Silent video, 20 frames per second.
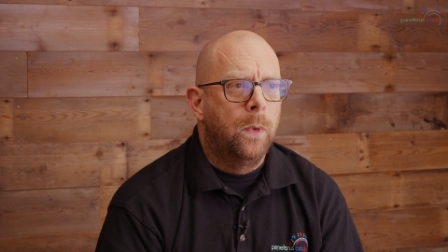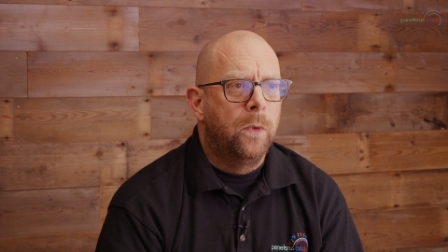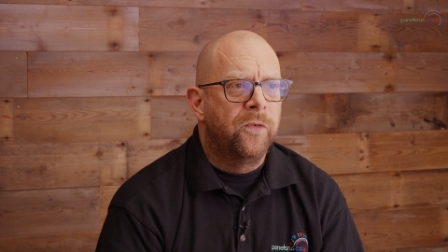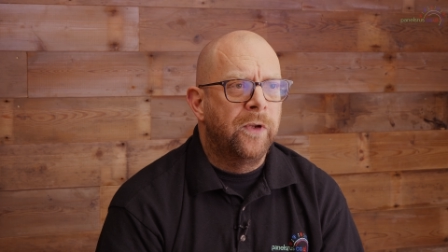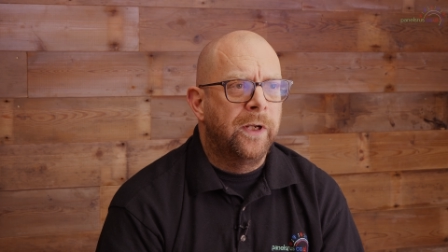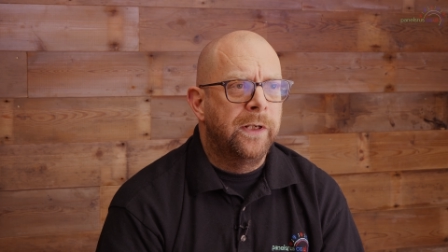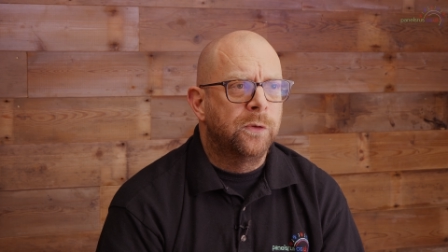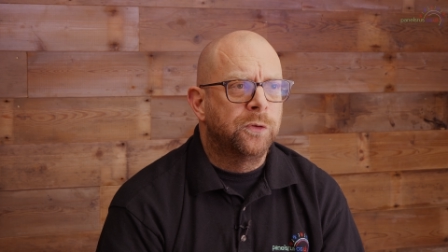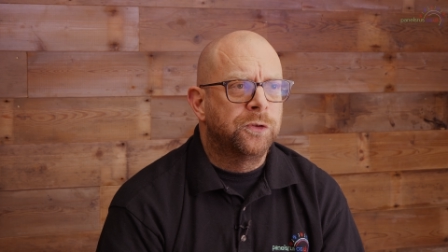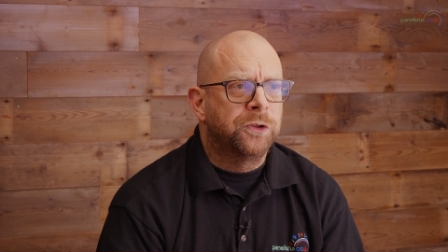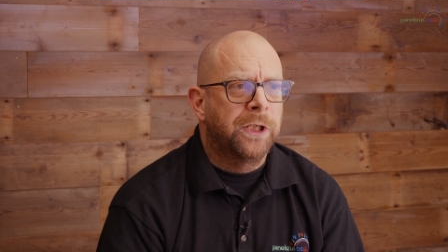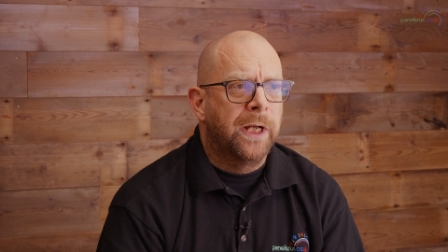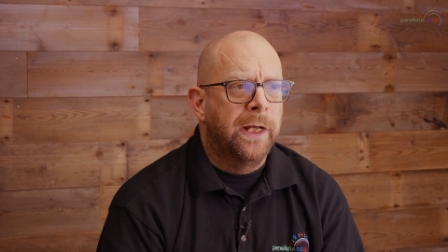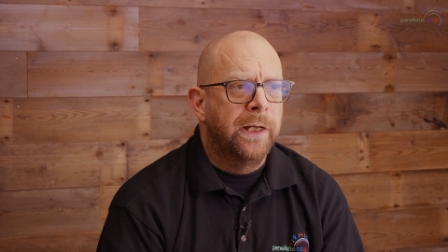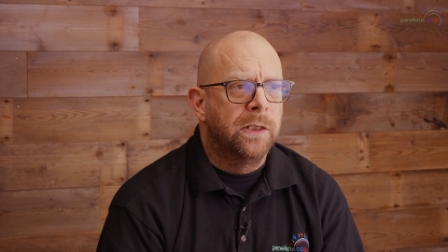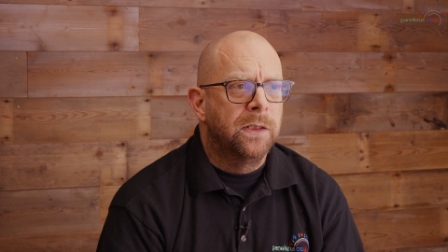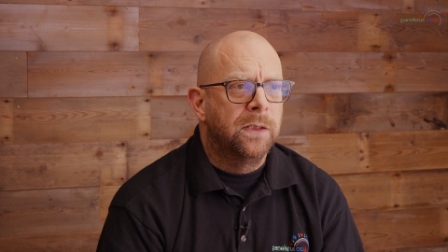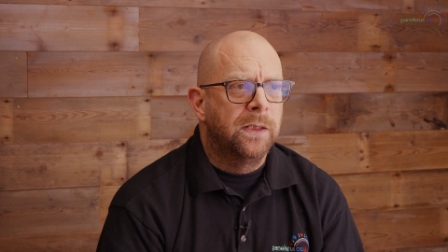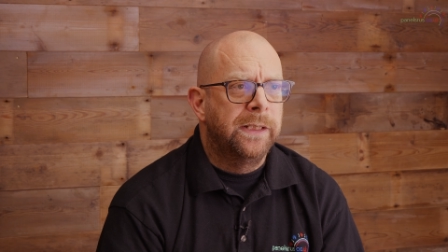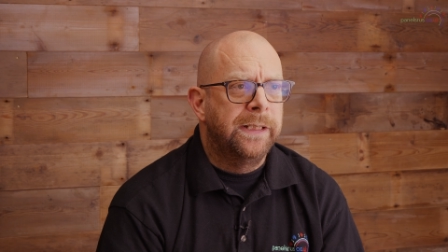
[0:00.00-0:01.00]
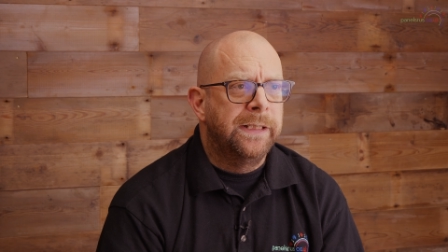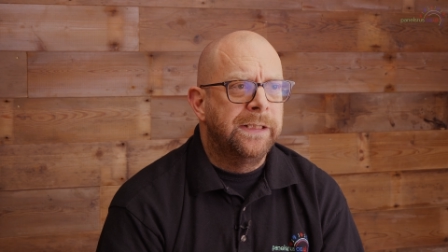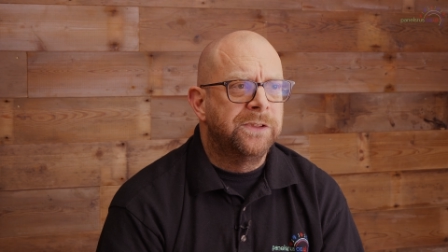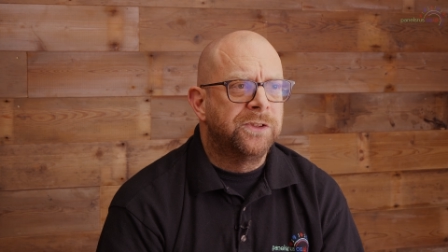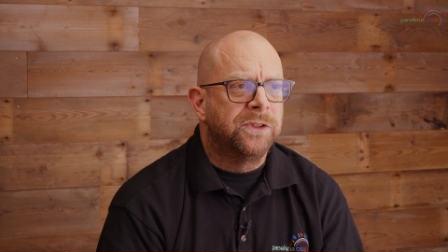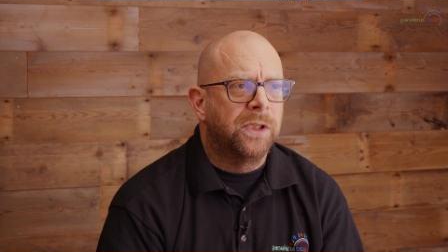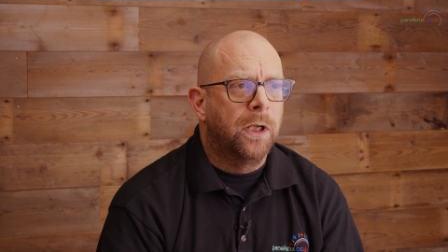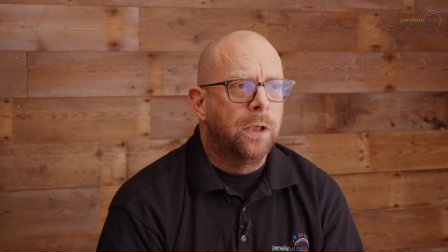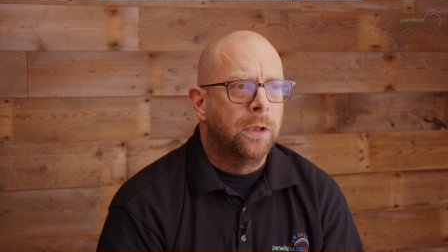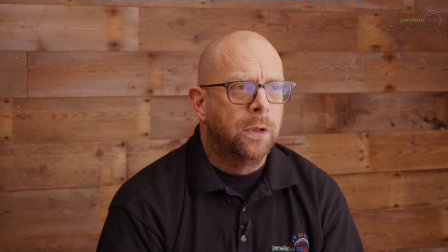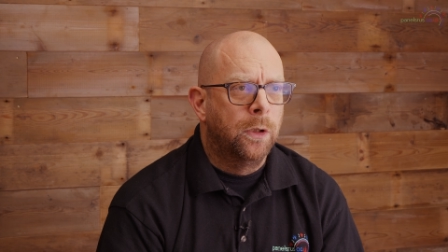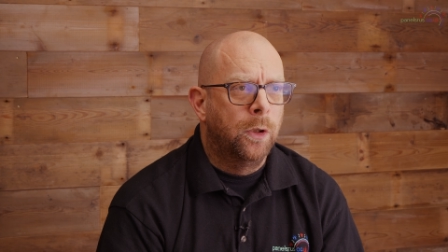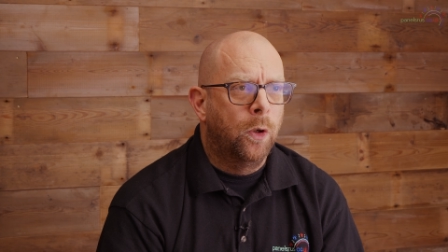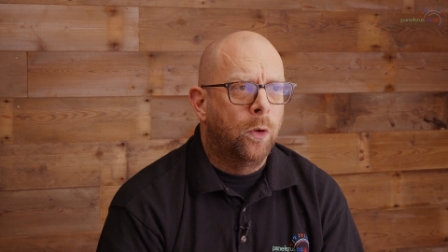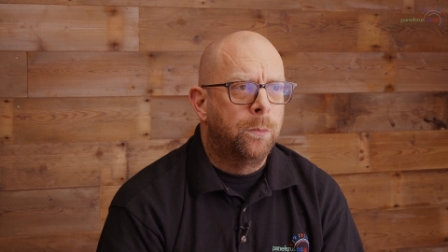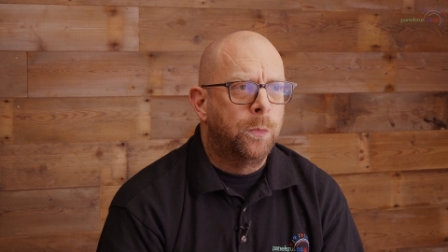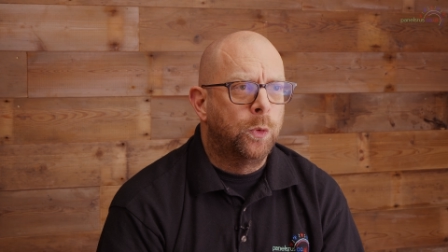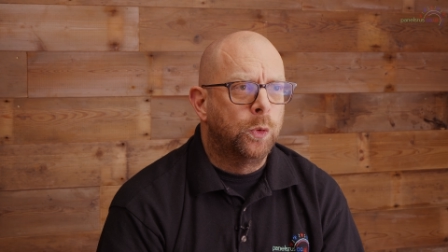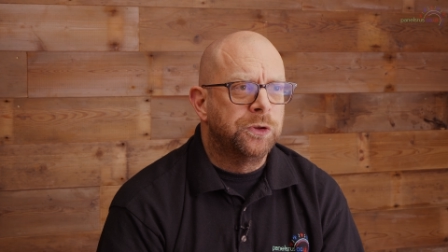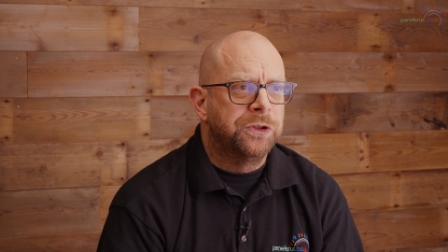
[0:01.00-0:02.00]
Tailscale is a
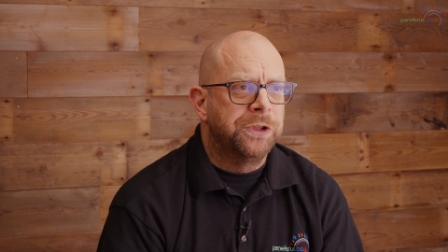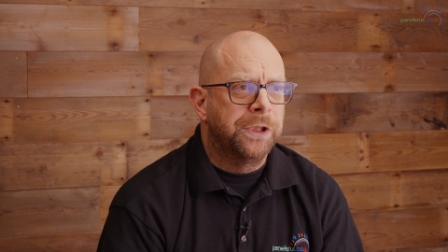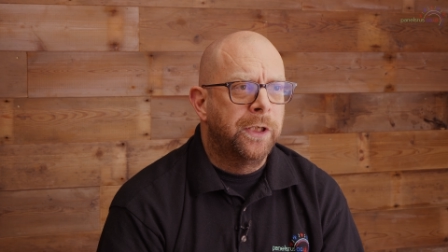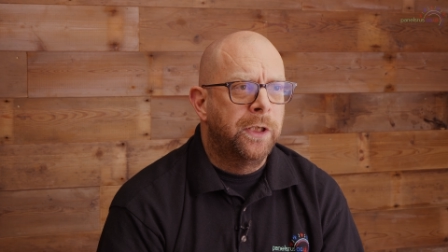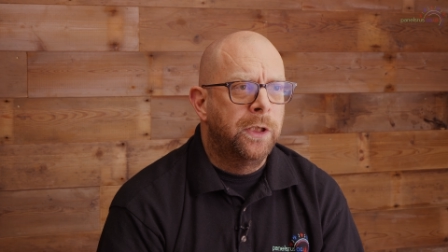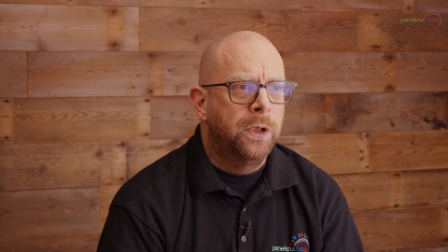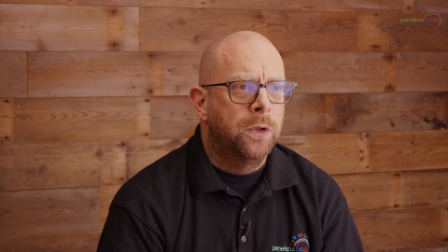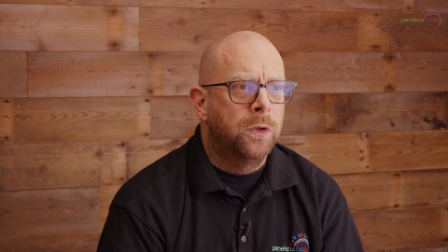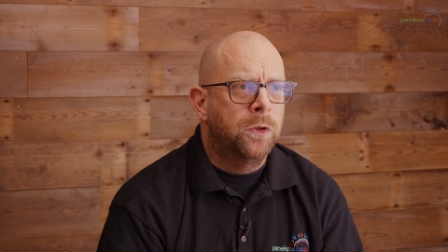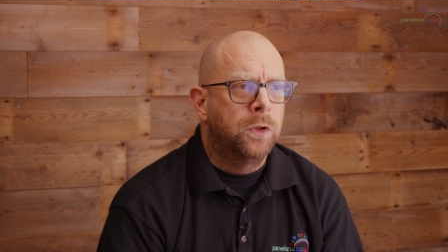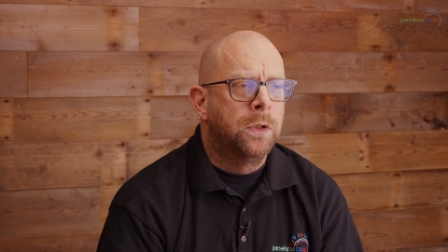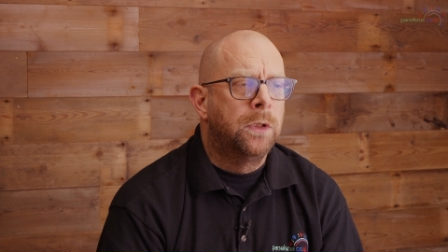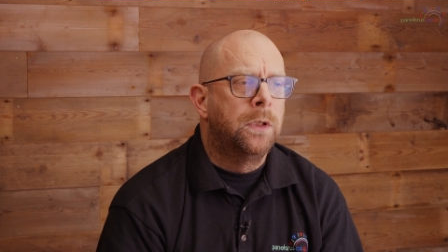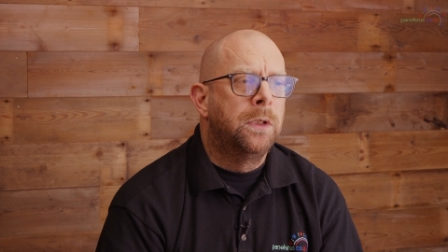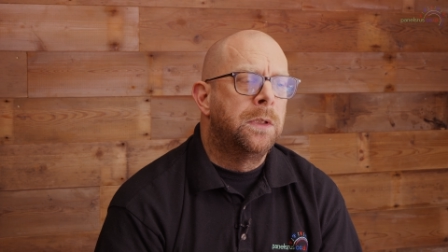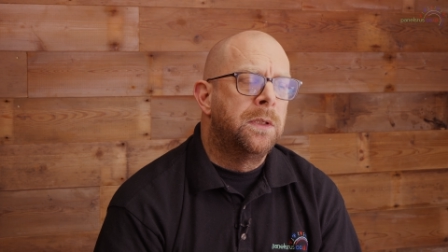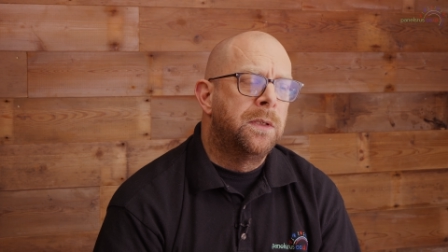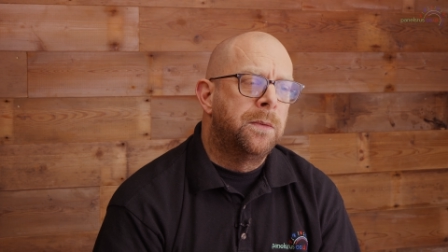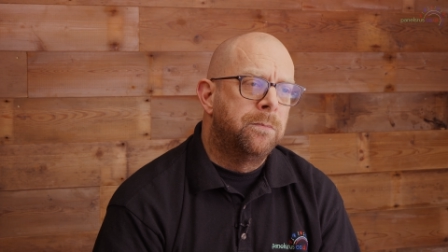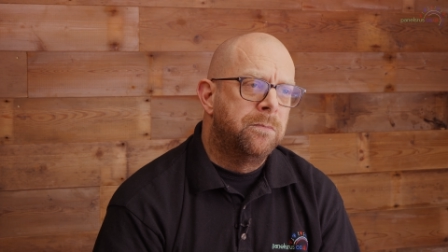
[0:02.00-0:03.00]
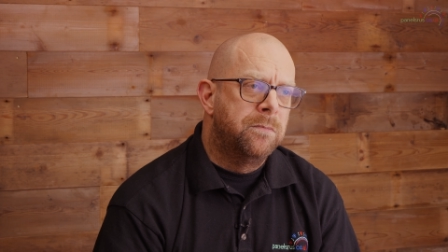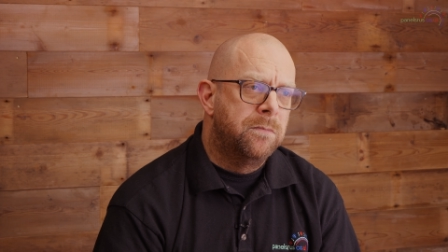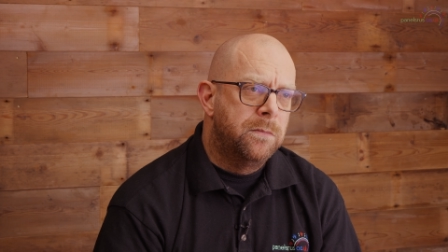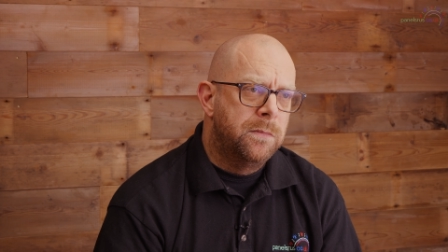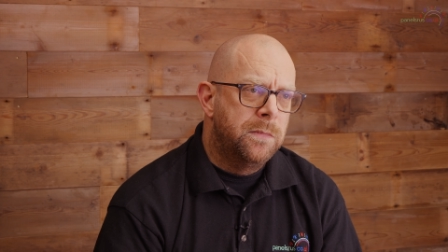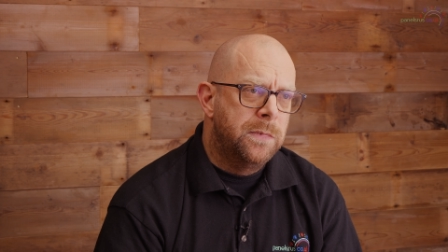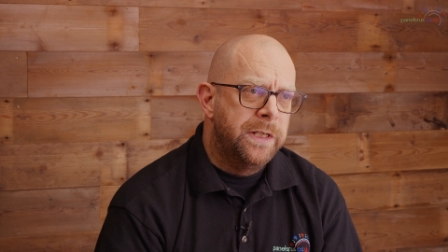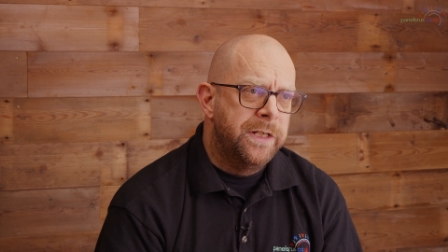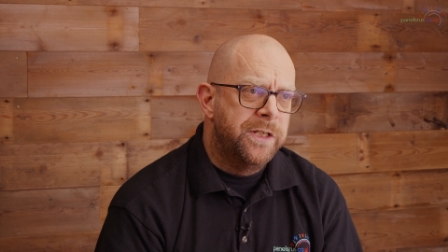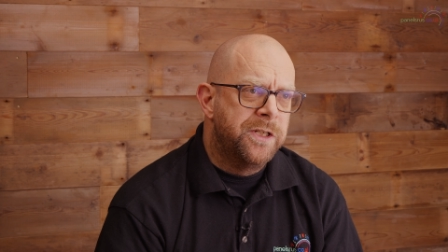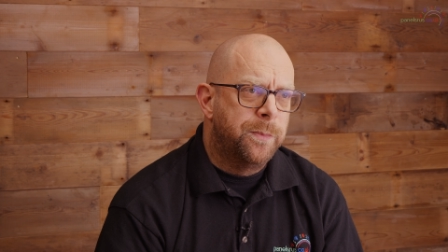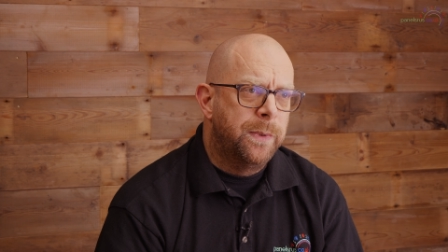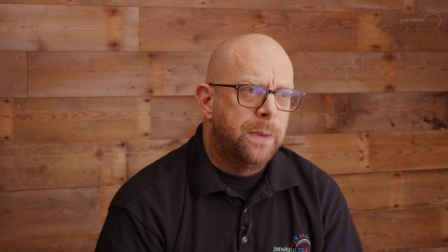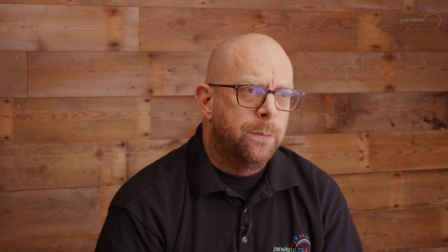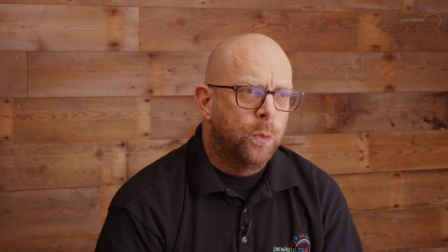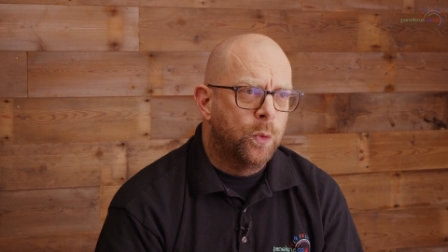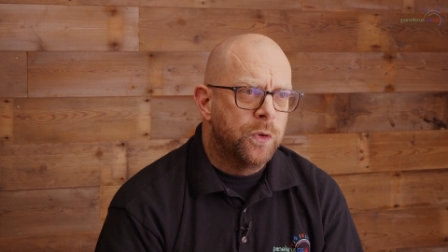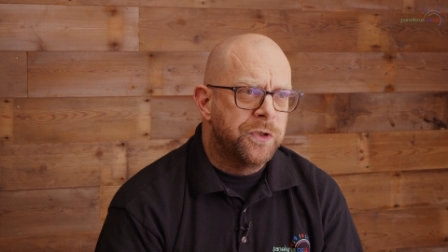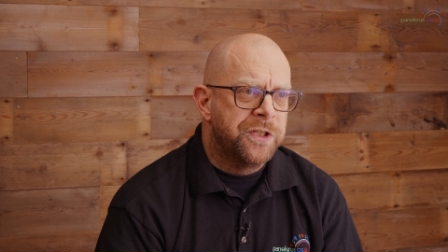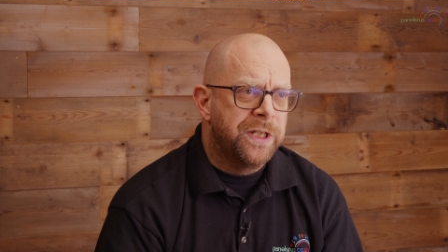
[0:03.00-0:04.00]
lot more secure, needs a bit
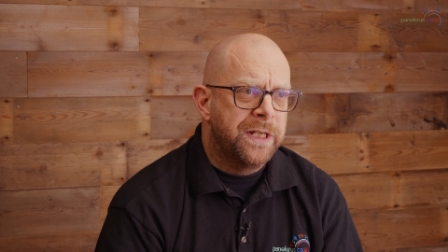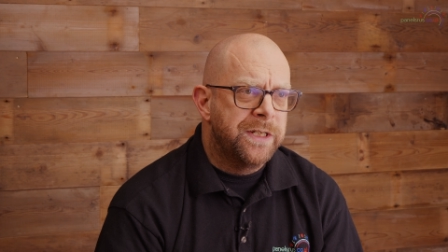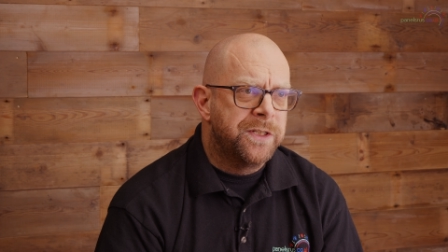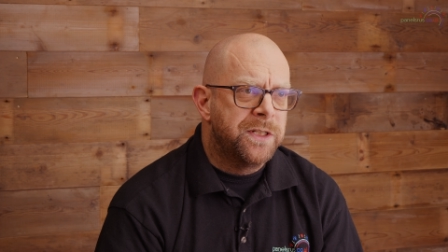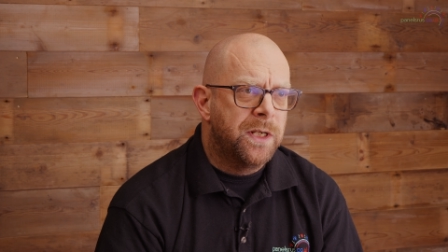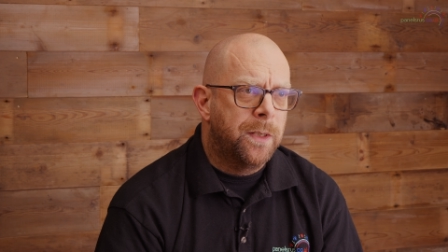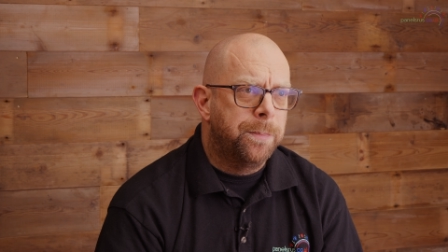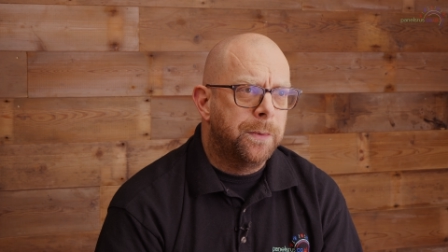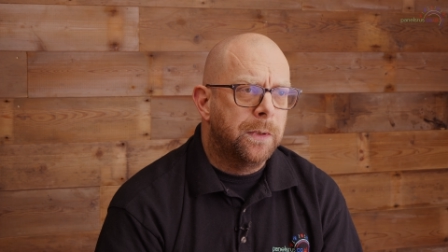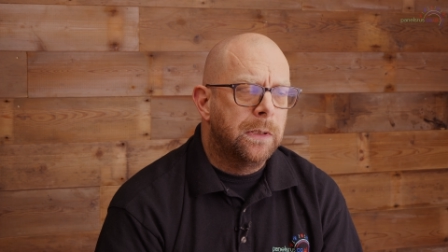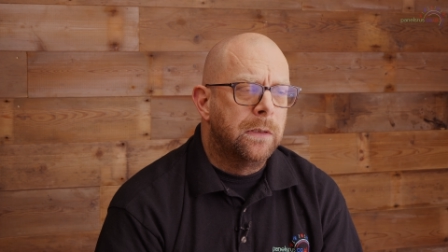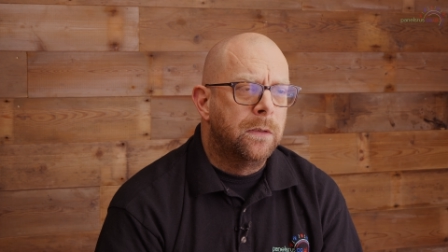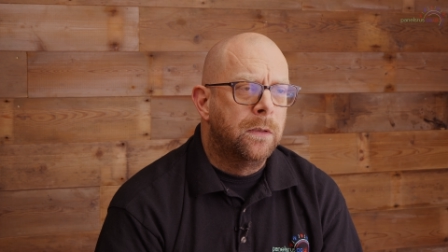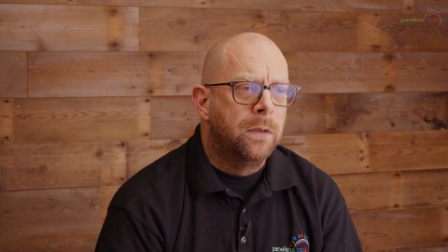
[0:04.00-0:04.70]
more setup.